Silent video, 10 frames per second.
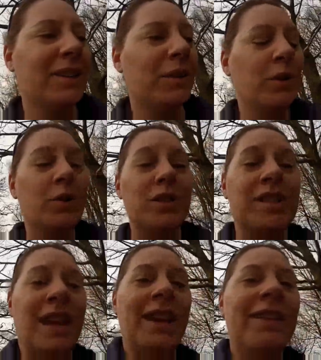it's a gorgeous
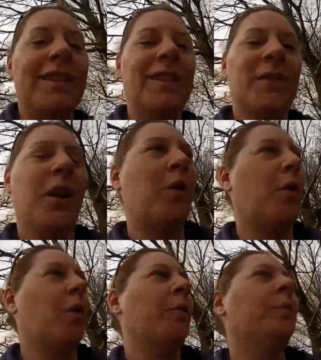day, it's quite
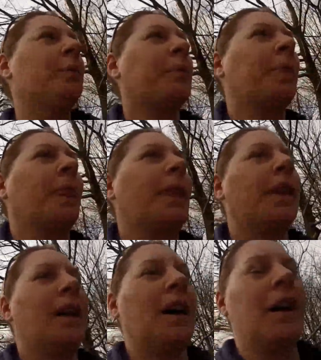warm.
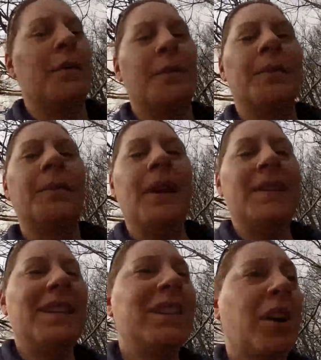
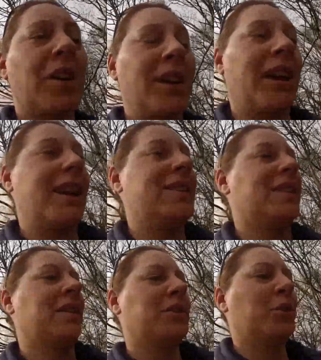It's Easter holidays,
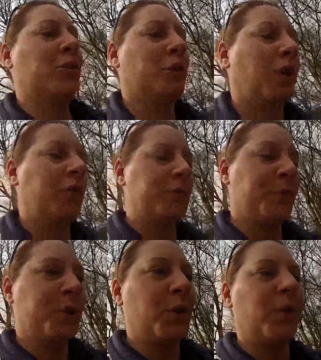so the children were off
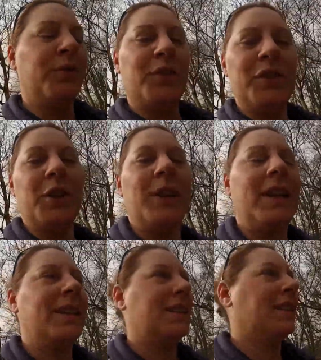from school for 2
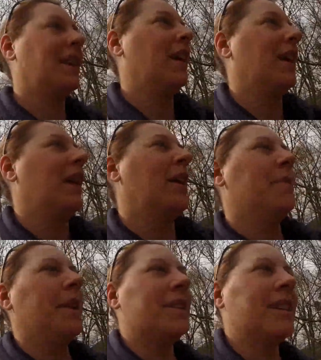weeks.
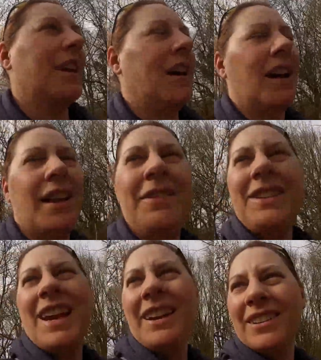But it's a lovely
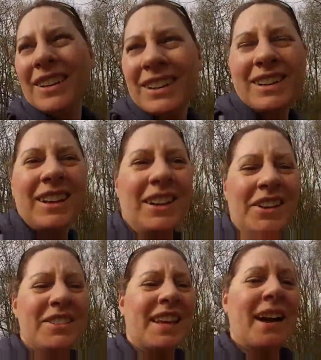day out, and
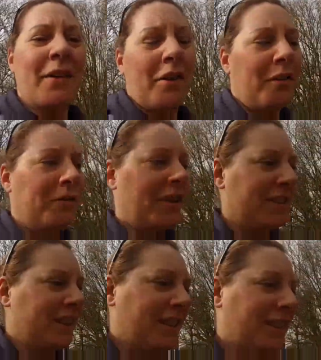nice to get out of the
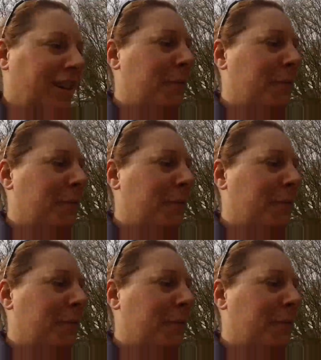office, and